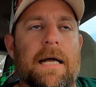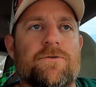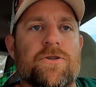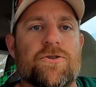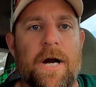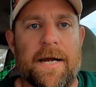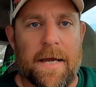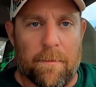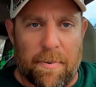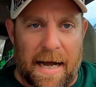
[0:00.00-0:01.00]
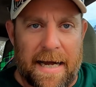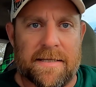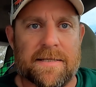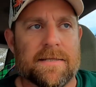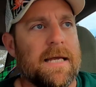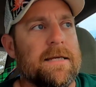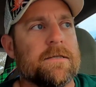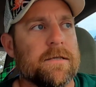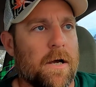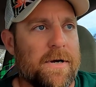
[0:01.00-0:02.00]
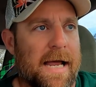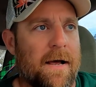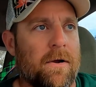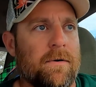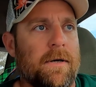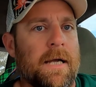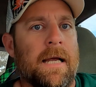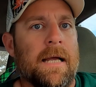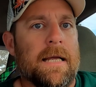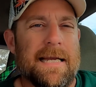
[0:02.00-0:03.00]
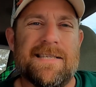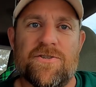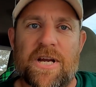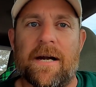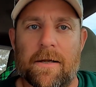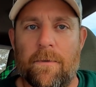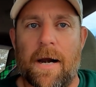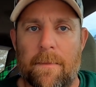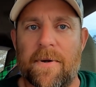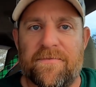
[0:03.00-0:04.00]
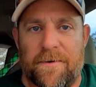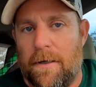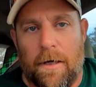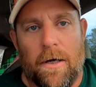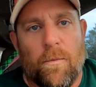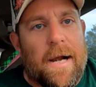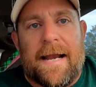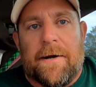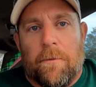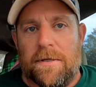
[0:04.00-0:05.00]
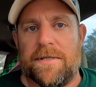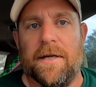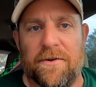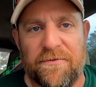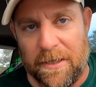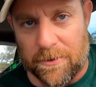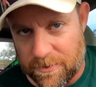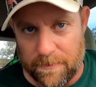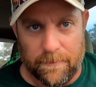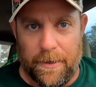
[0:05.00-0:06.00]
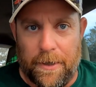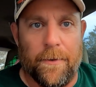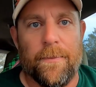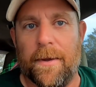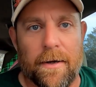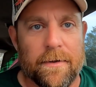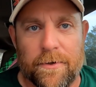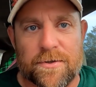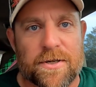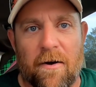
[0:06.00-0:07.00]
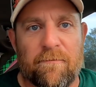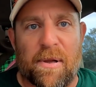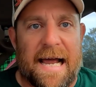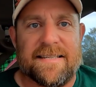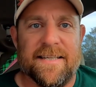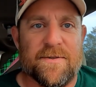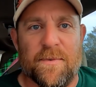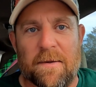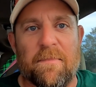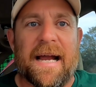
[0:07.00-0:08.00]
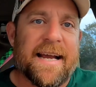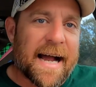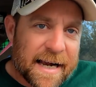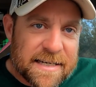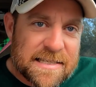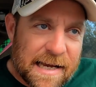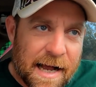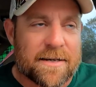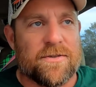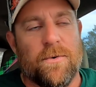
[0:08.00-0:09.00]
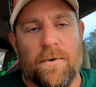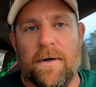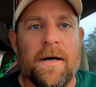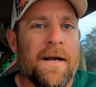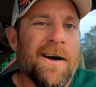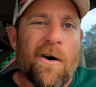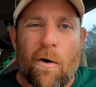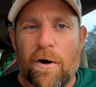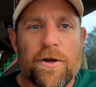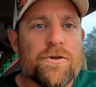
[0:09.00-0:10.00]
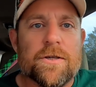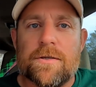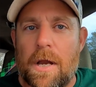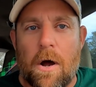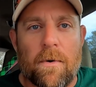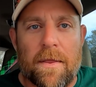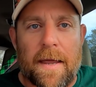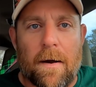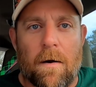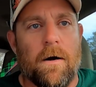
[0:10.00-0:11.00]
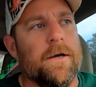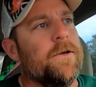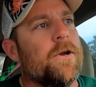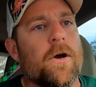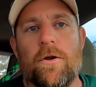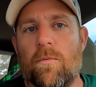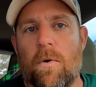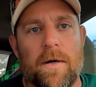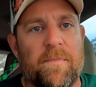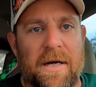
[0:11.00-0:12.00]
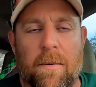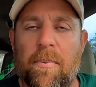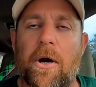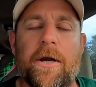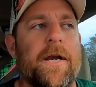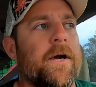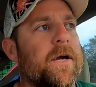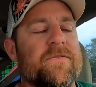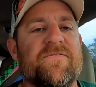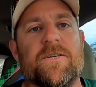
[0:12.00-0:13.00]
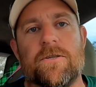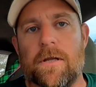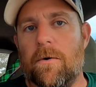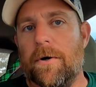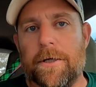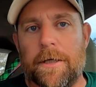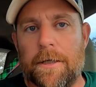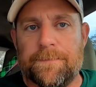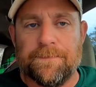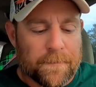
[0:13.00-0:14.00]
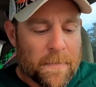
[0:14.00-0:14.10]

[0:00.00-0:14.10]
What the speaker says: just trying to get bites and slow down. It's generally when I'm gonna fish, you know, when anyone's gonna fish, you know, your soft plastics, when the bite kind of sucks, or you just know where they are and you know you want to pick apart an area and fish slower, you know.